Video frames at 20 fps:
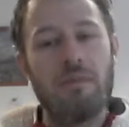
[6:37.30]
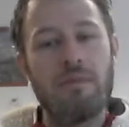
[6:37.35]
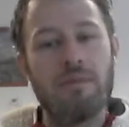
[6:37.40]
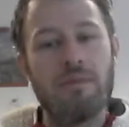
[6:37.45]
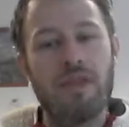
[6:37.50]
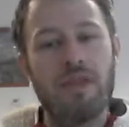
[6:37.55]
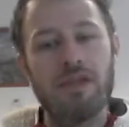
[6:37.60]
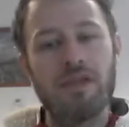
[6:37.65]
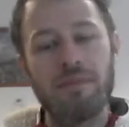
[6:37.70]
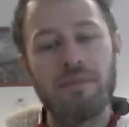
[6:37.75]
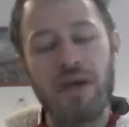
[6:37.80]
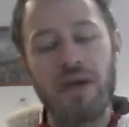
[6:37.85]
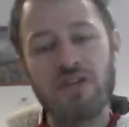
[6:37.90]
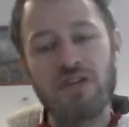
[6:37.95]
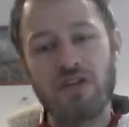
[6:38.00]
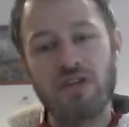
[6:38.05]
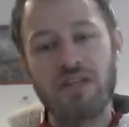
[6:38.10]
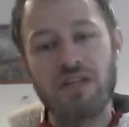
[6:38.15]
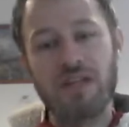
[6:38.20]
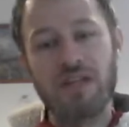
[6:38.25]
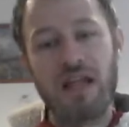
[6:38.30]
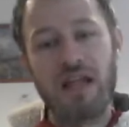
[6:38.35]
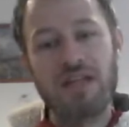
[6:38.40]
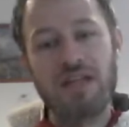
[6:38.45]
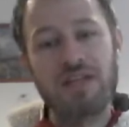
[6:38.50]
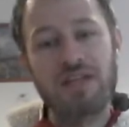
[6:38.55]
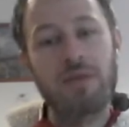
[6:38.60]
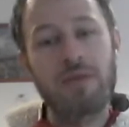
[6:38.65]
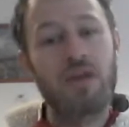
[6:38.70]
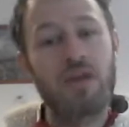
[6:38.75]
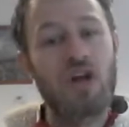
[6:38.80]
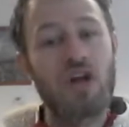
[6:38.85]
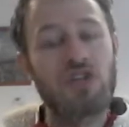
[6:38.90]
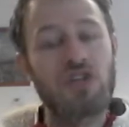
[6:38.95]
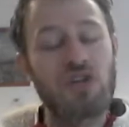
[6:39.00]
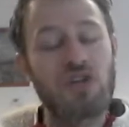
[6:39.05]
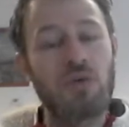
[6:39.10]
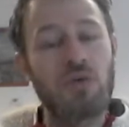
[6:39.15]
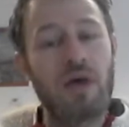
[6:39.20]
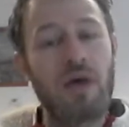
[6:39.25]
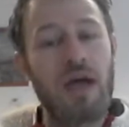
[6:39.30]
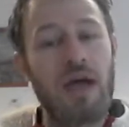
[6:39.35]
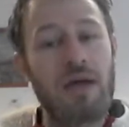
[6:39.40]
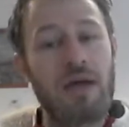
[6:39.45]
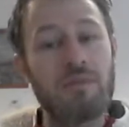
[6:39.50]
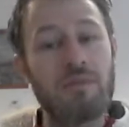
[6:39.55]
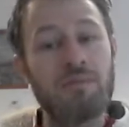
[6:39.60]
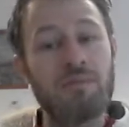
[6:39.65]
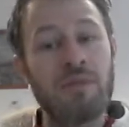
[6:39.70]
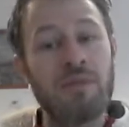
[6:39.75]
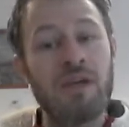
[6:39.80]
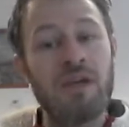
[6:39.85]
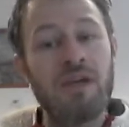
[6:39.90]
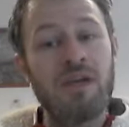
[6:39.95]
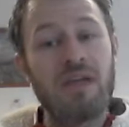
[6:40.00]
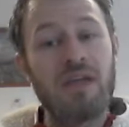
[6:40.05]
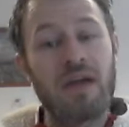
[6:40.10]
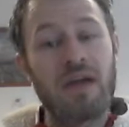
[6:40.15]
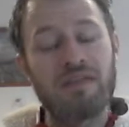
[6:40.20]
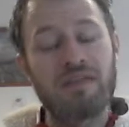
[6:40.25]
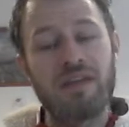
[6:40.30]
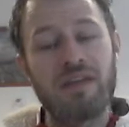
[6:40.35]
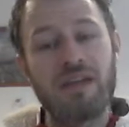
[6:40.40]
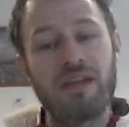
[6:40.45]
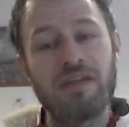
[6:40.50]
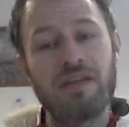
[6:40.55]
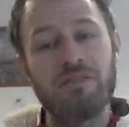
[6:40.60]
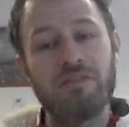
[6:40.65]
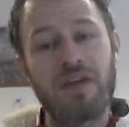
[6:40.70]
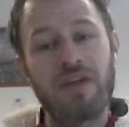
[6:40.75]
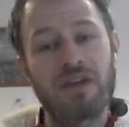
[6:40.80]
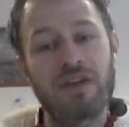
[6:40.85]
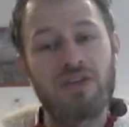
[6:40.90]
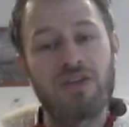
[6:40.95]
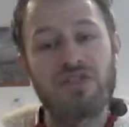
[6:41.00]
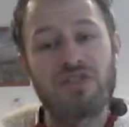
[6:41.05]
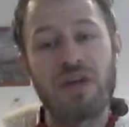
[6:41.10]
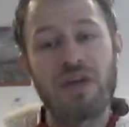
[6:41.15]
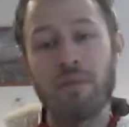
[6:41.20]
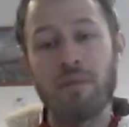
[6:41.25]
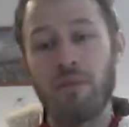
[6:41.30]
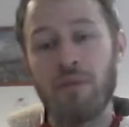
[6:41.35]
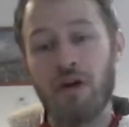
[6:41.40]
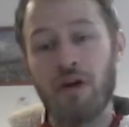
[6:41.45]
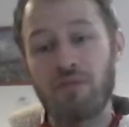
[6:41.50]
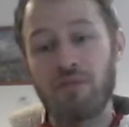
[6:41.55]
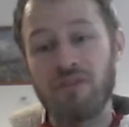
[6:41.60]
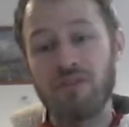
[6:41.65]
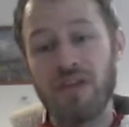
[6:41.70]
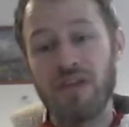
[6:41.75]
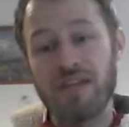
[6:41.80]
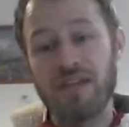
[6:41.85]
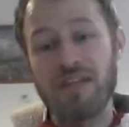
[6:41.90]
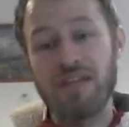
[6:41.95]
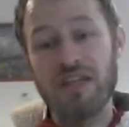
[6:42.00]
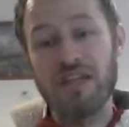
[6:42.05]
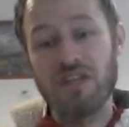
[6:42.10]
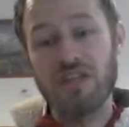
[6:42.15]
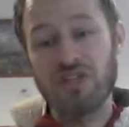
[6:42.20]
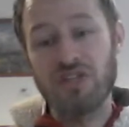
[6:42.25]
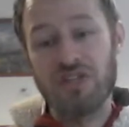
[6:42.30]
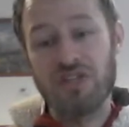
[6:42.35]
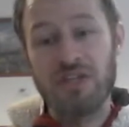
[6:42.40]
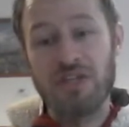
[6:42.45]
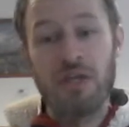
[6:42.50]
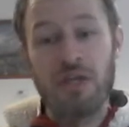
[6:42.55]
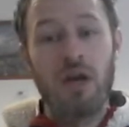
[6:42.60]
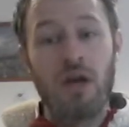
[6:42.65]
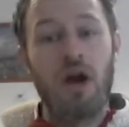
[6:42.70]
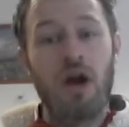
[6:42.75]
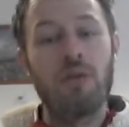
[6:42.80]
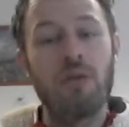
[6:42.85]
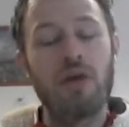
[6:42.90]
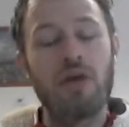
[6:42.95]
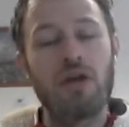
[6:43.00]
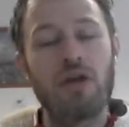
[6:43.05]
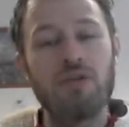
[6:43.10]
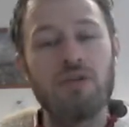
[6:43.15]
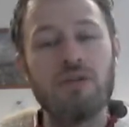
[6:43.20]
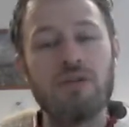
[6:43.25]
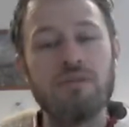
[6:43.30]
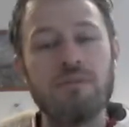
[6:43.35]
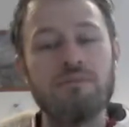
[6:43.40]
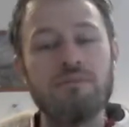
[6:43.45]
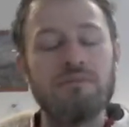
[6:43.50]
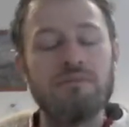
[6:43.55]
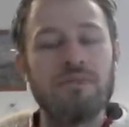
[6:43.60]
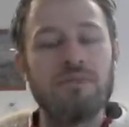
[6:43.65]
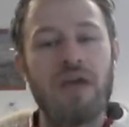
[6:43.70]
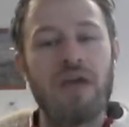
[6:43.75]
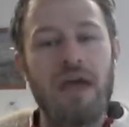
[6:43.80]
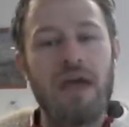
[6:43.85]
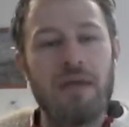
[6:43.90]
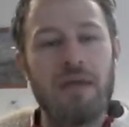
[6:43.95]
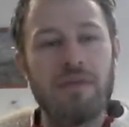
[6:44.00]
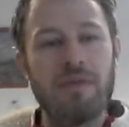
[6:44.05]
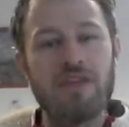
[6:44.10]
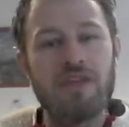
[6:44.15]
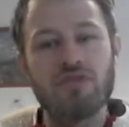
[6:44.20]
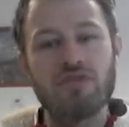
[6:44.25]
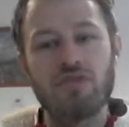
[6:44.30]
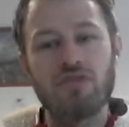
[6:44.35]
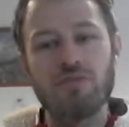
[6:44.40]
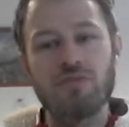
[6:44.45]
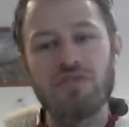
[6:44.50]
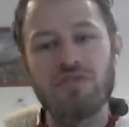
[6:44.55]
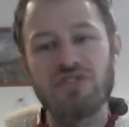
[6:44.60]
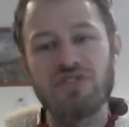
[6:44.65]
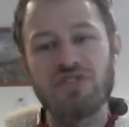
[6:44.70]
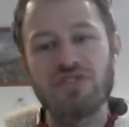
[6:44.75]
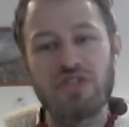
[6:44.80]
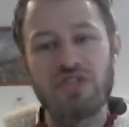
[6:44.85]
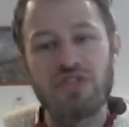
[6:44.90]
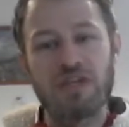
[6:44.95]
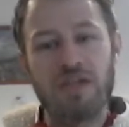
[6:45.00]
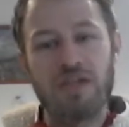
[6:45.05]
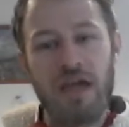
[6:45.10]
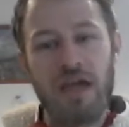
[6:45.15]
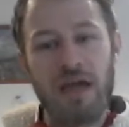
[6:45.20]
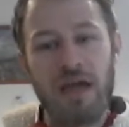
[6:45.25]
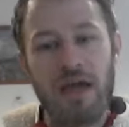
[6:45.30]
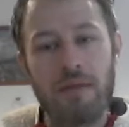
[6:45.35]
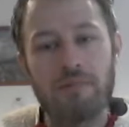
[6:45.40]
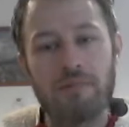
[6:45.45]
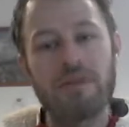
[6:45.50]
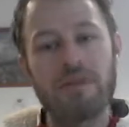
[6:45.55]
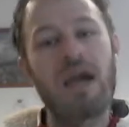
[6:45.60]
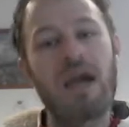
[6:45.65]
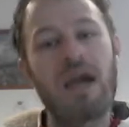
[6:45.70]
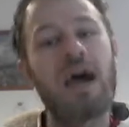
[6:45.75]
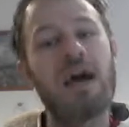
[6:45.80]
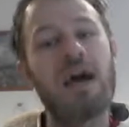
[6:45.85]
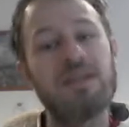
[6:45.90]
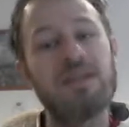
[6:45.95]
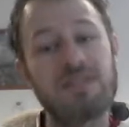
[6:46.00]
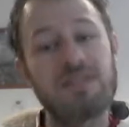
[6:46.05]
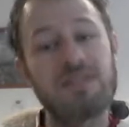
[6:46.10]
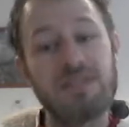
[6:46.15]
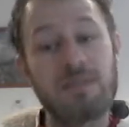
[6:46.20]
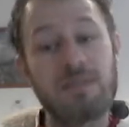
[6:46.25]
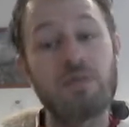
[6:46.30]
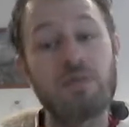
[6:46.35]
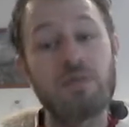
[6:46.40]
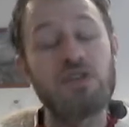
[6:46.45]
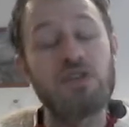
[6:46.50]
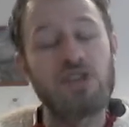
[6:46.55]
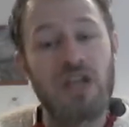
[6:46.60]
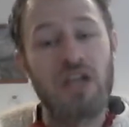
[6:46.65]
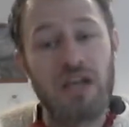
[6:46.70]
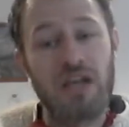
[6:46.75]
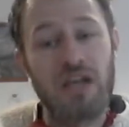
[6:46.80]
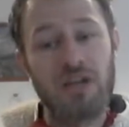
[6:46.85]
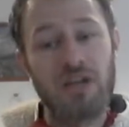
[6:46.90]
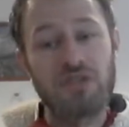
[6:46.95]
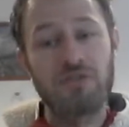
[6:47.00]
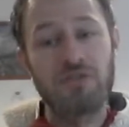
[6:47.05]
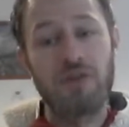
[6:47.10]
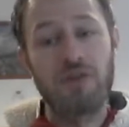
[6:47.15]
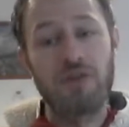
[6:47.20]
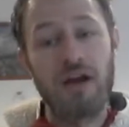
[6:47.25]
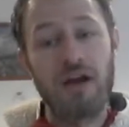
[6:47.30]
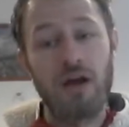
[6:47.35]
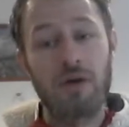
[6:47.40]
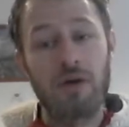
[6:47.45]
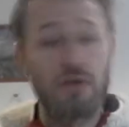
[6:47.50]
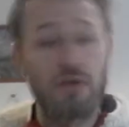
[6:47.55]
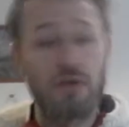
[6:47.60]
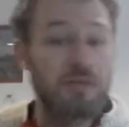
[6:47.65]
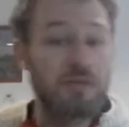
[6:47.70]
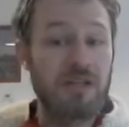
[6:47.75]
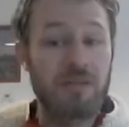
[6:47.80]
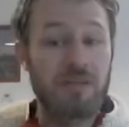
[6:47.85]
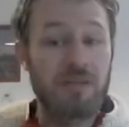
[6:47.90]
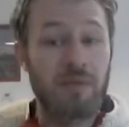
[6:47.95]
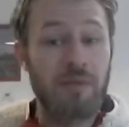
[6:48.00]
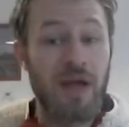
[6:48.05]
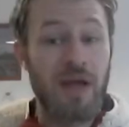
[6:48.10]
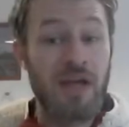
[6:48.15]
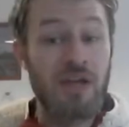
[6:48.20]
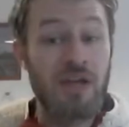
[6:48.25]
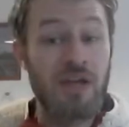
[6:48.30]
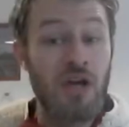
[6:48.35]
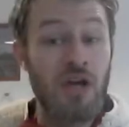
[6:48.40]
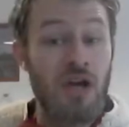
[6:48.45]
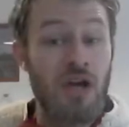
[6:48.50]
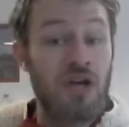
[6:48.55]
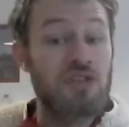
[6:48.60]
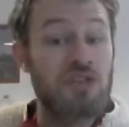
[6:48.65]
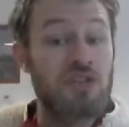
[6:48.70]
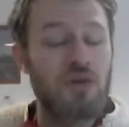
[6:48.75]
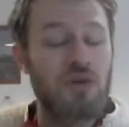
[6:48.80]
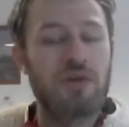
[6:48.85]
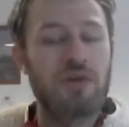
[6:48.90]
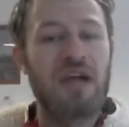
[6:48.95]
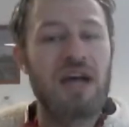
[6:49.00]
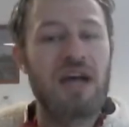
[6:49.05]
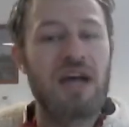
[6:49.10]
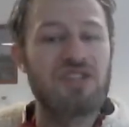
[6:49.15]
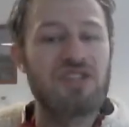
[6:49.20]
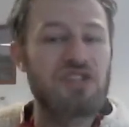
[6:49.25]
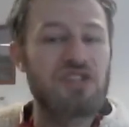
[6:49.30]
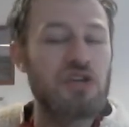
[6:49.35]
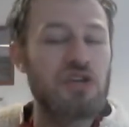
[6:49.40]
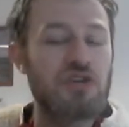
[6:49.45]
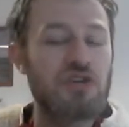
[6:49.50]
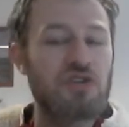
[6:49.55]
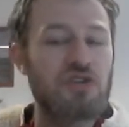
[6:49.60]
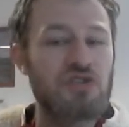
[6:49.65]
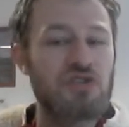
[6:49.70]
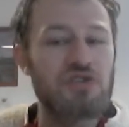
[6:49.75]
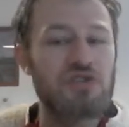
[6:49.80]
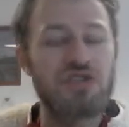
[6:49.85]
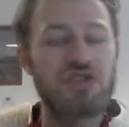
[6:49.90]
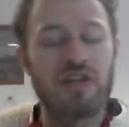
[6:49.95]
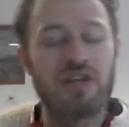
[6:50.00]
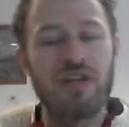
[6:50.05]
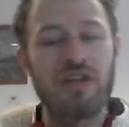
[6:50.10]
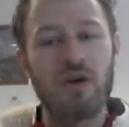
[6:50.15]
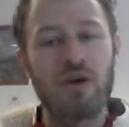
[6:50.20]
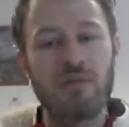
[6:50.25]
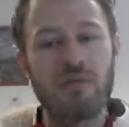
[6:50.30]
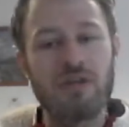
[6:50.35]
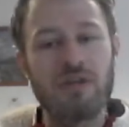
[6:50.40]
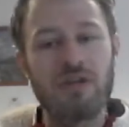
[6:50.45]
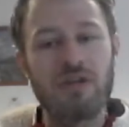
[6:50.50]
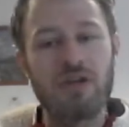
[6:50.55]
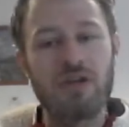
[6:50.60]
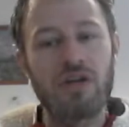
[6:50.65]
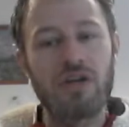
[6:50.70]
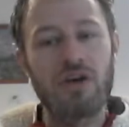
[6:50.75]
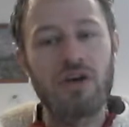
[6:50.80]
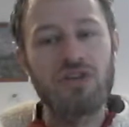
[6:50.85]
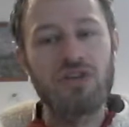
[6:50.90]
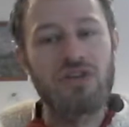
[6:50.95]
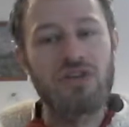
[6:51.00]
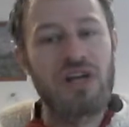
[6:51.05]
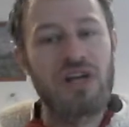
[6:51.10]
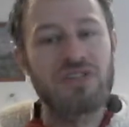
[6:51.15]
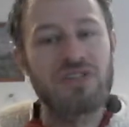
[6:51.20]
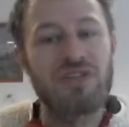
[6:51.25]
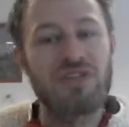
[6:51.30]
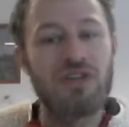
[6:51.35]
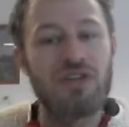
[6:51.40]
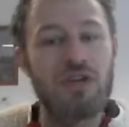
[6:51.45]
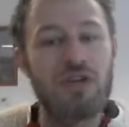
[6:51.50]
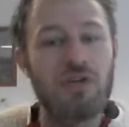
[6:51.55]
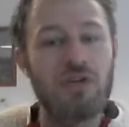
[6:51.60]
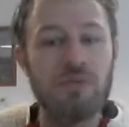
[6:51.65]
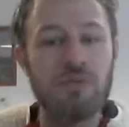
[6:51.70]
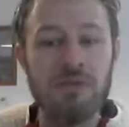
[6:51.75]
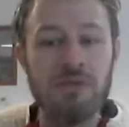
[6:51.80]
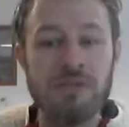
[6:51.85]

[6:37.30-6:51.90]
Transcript: like the bedrock in the landscape, and also you have to take in factors that modern techniques or modern interruptions like cans and zippers and all that kind of stuff are coming into play. So it can skew your results, so they normally kind of contrast the two